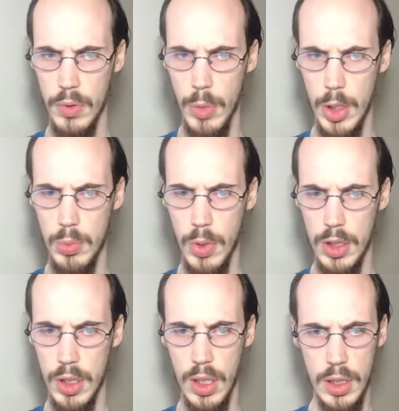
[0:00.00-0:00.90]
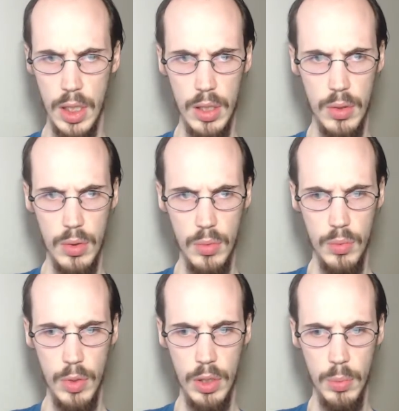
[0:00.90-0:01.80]
He's like
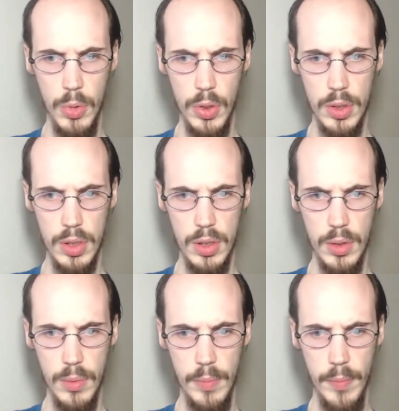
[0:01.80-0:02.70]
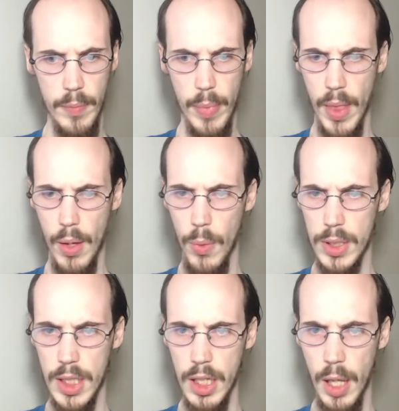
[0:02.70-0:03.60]
reading the book.
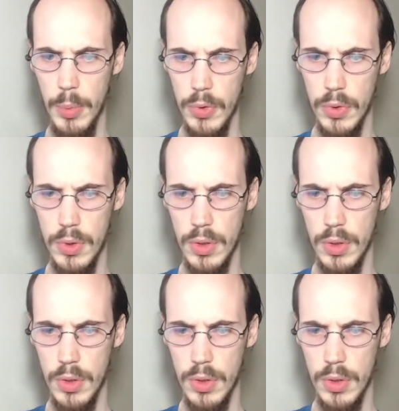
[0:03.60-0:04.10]
Is he an apple?